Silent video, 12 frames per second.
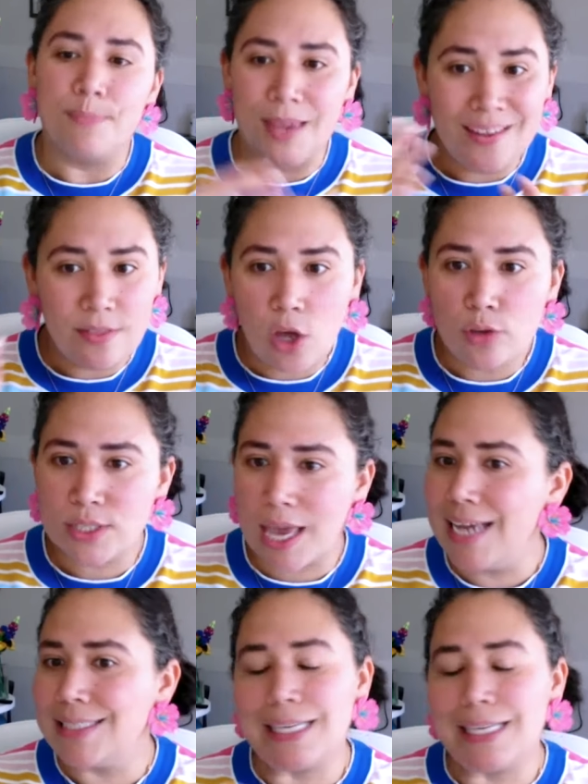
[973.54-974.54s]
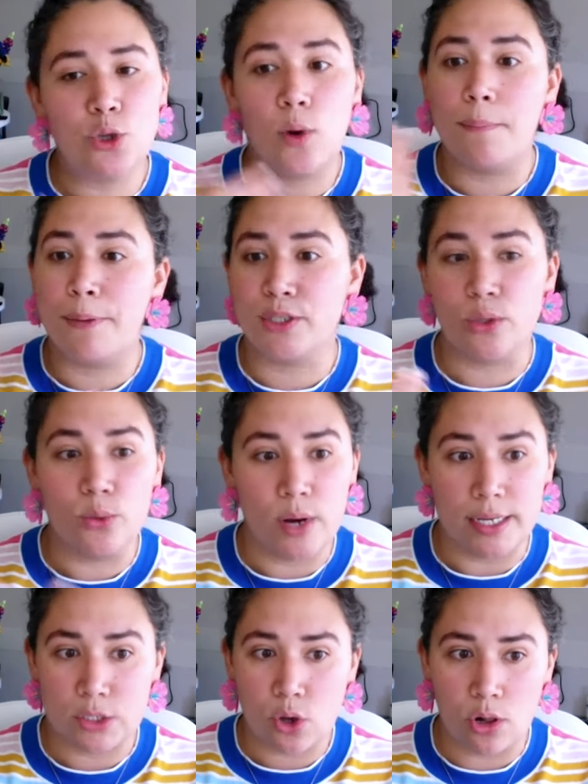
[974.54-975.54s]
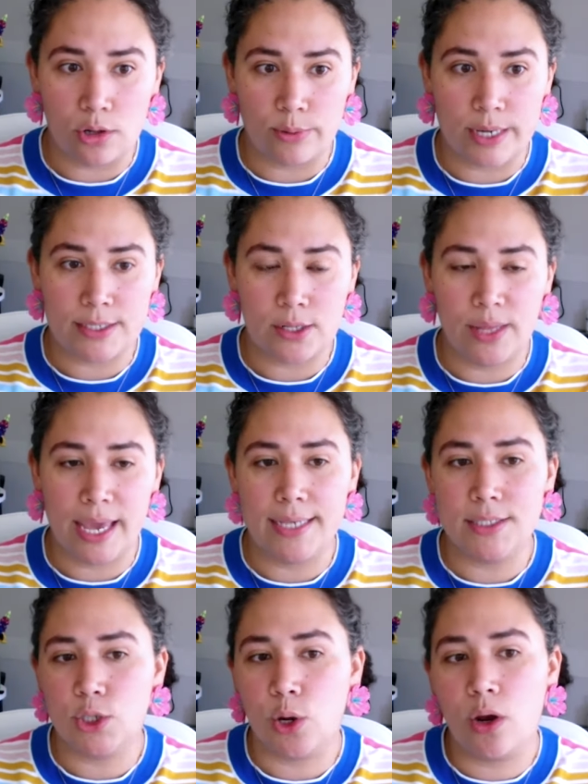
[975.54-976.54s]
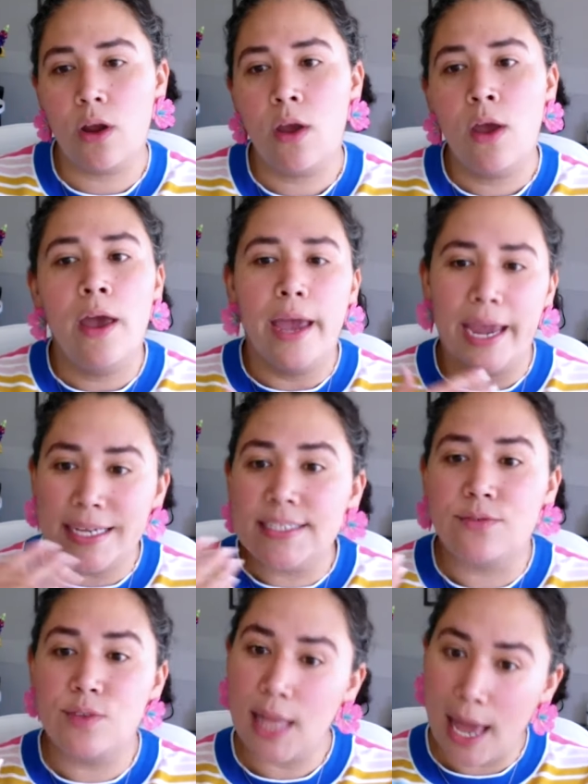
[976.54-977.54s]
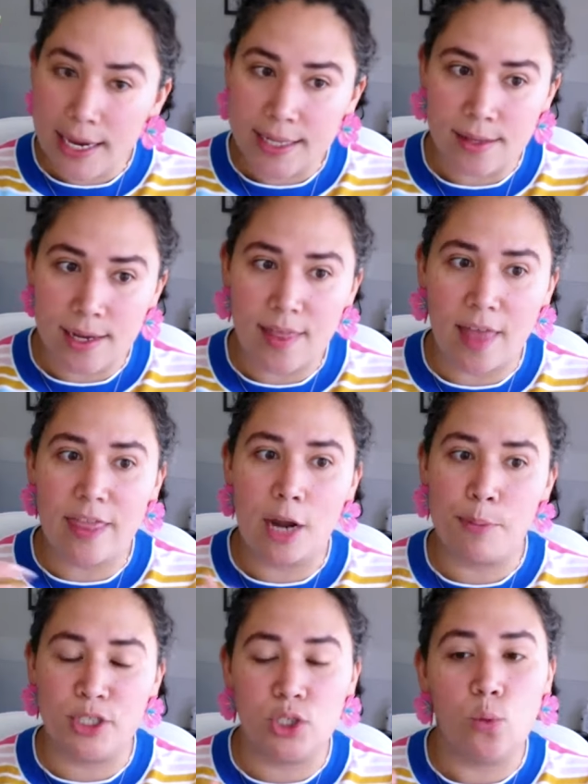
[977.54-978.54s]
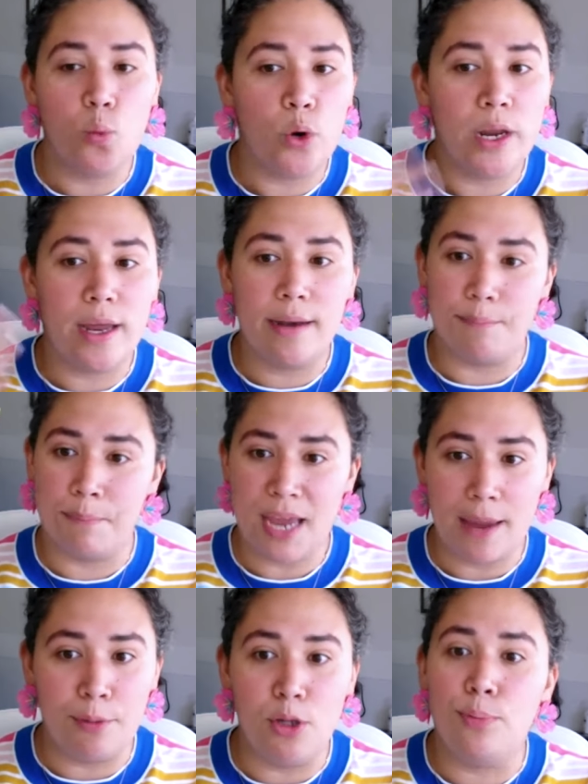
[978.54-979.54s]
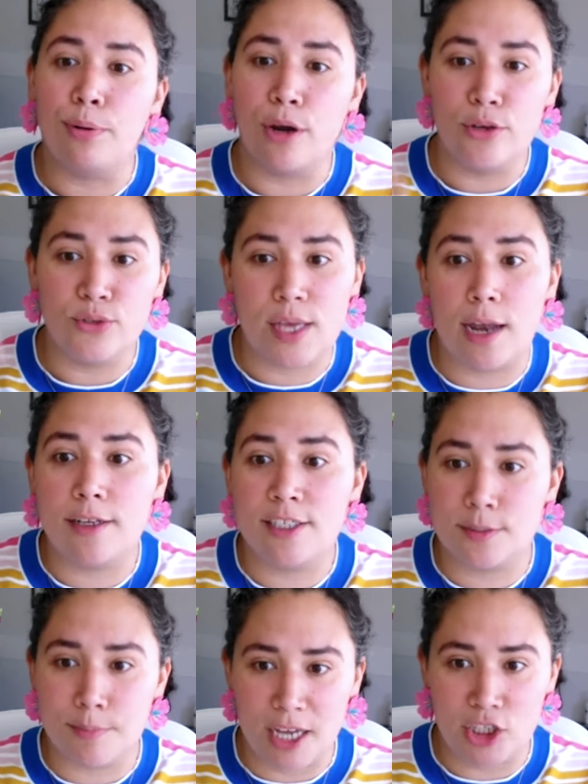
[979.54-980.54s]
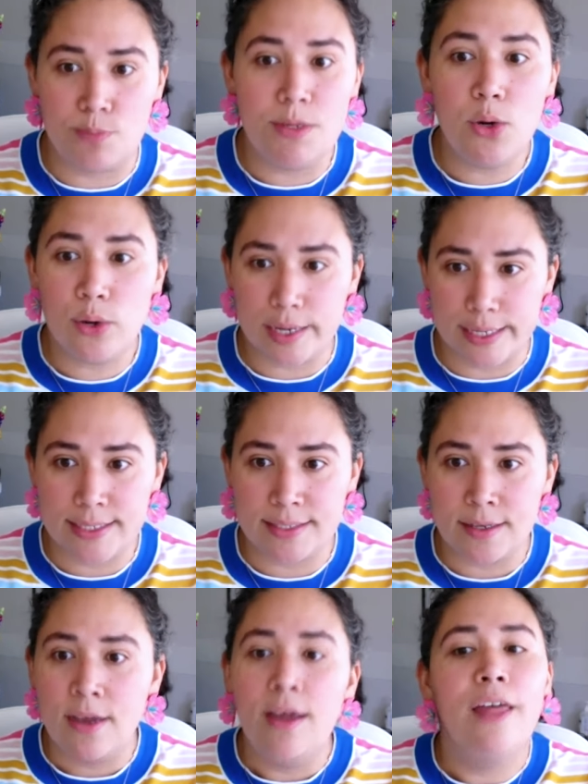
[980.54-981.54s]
in those cases, or a person who has colorectal cancer, it's likely that that person wouldn't be able to produce as much mucus.